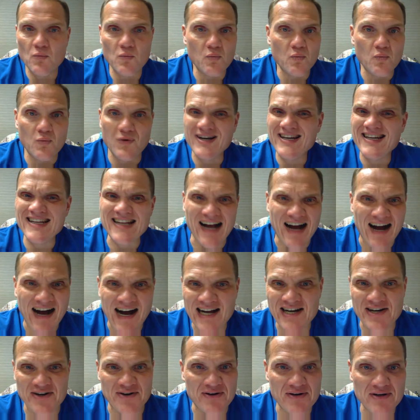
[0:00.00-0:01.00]
what an
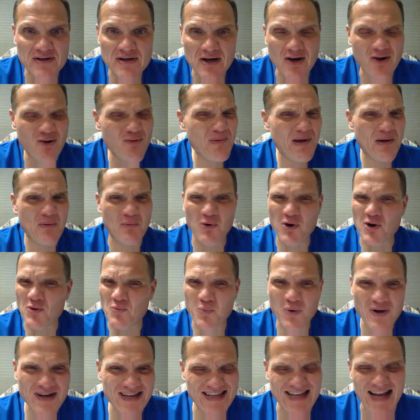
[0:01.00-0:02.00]
honor. Oh, my
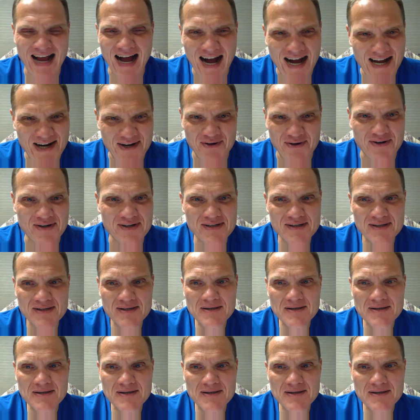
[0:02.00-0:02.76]
word, what an honor.